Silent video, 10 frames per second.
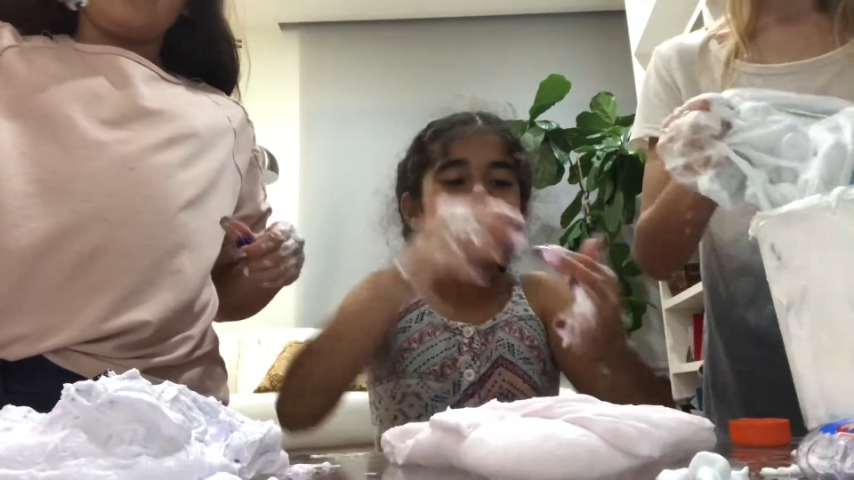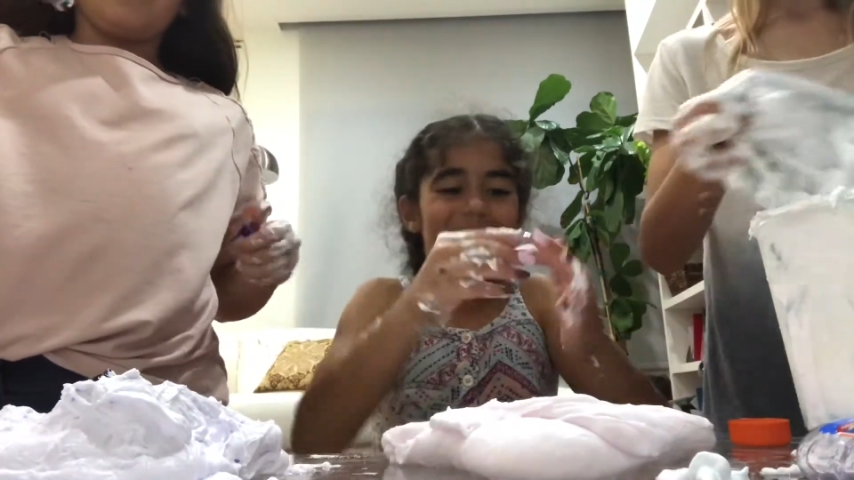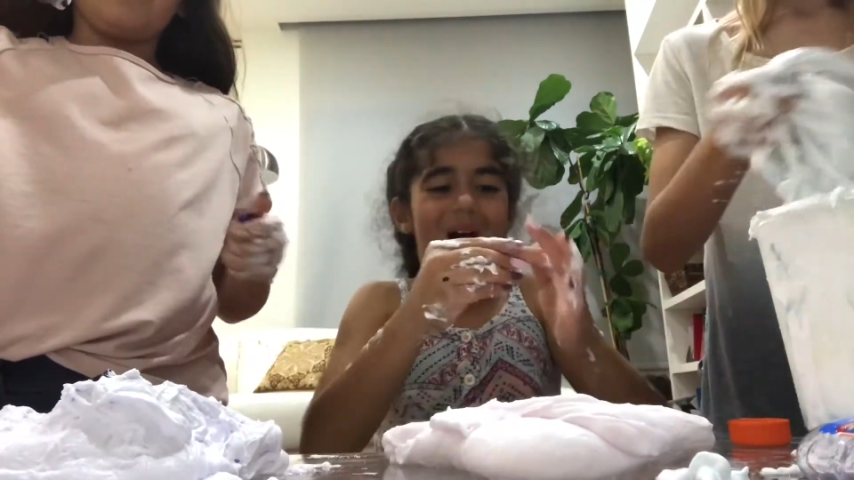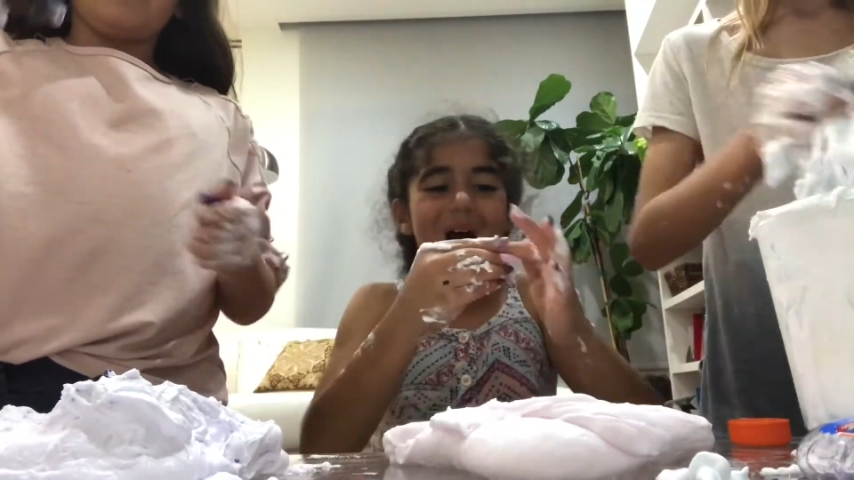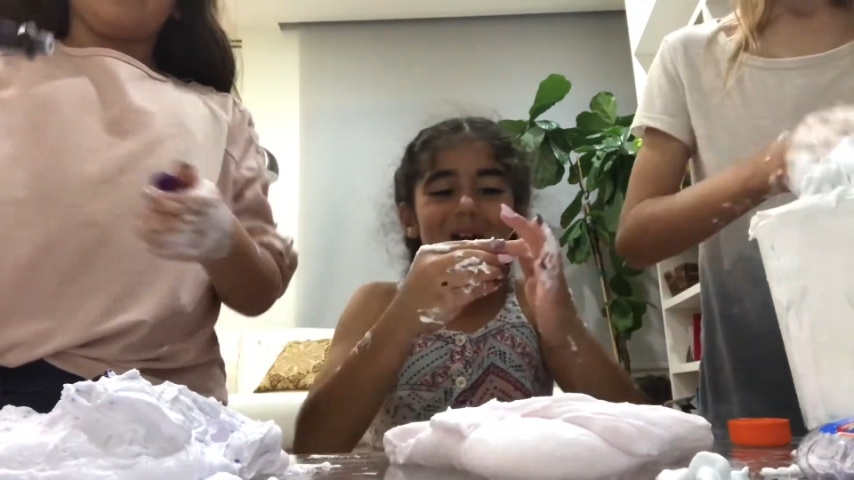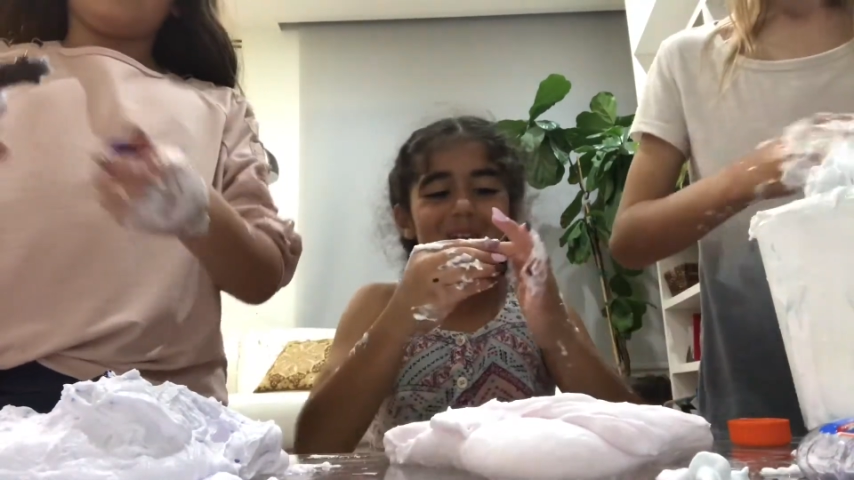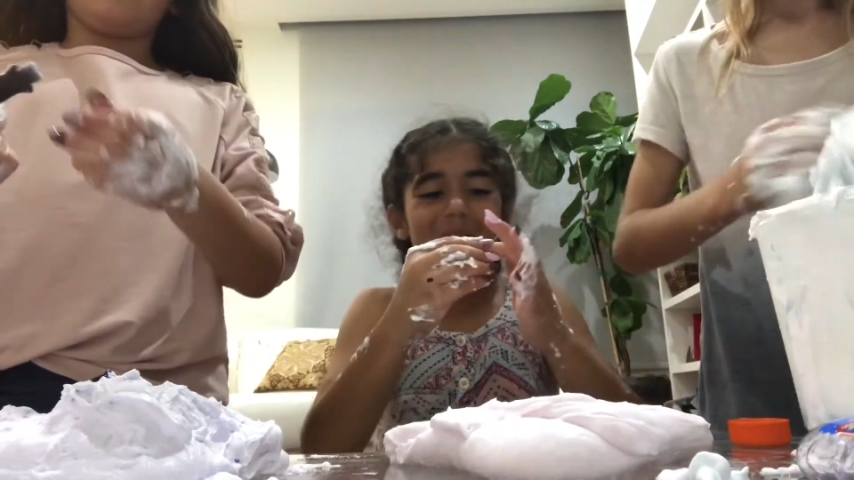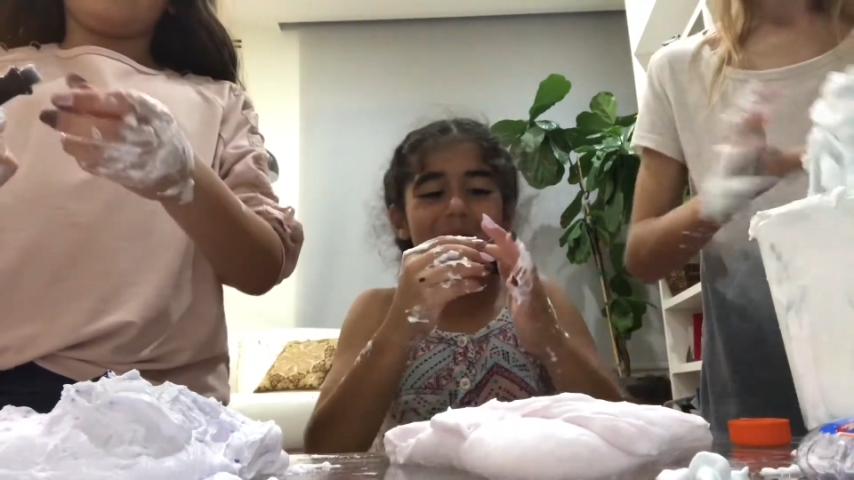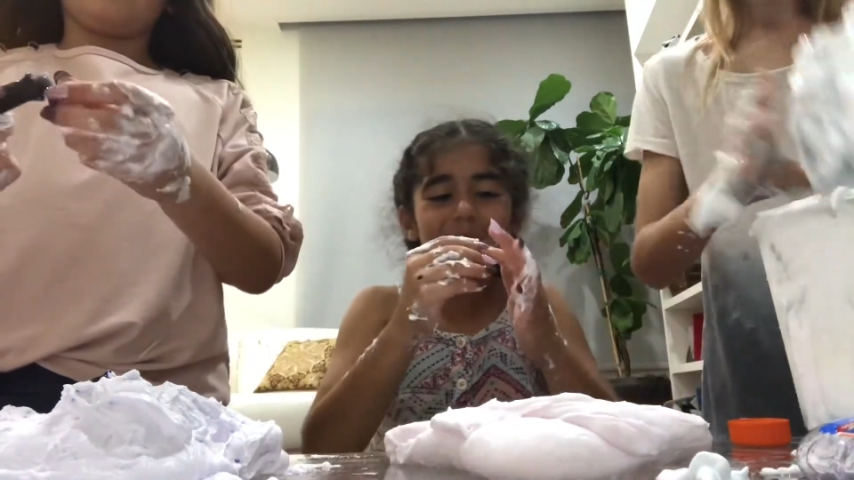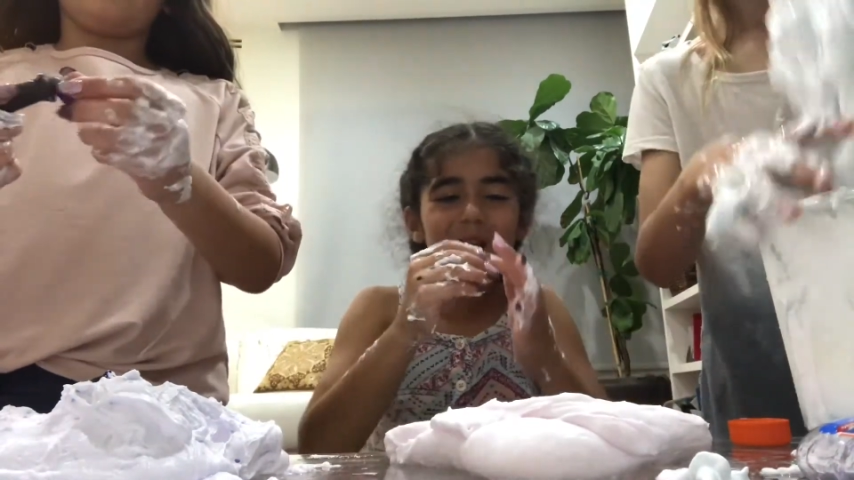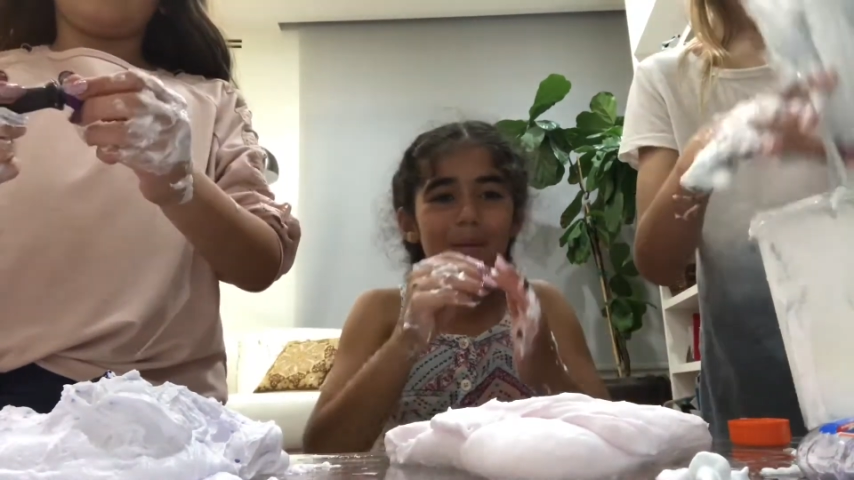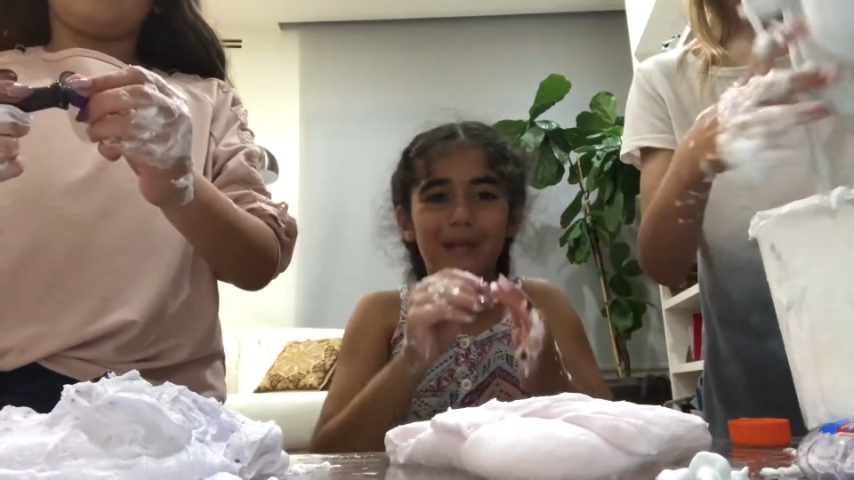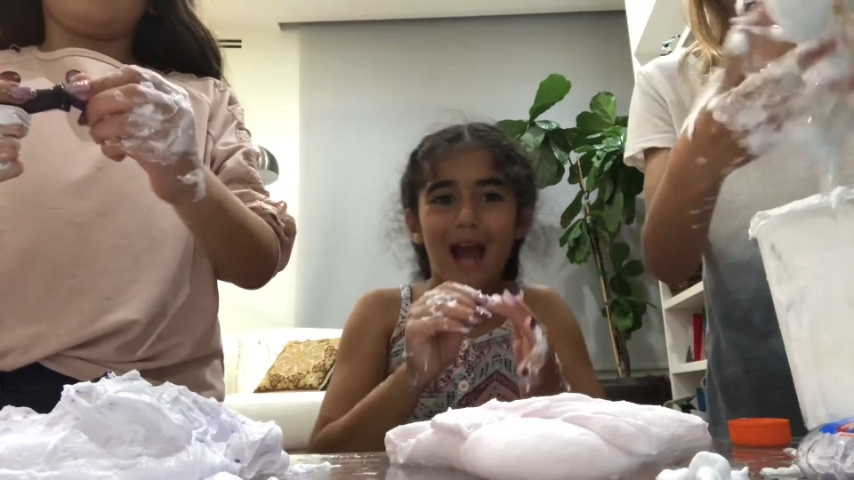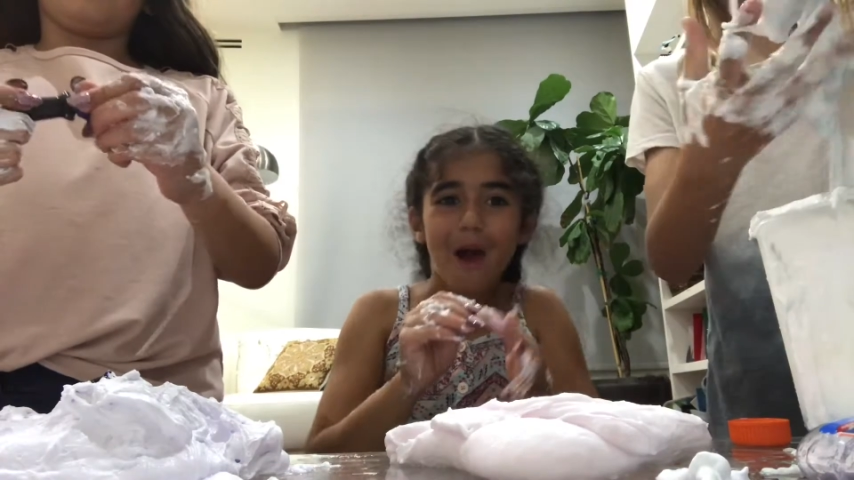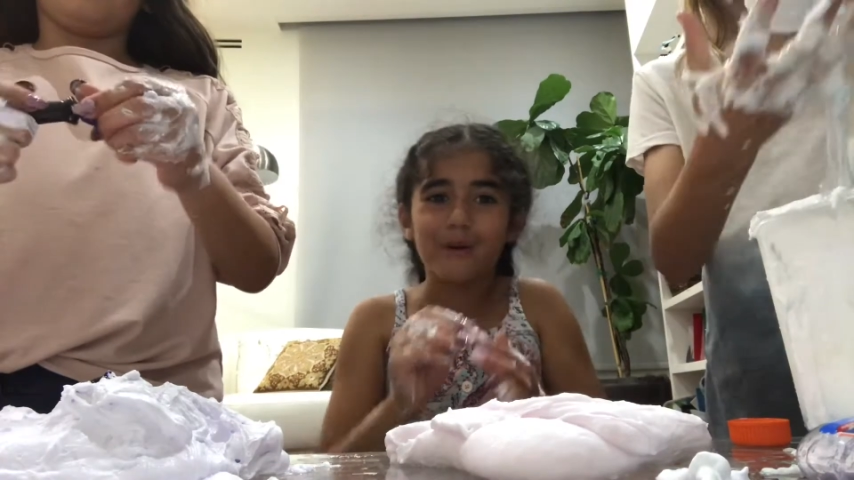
Yeah, look at me now.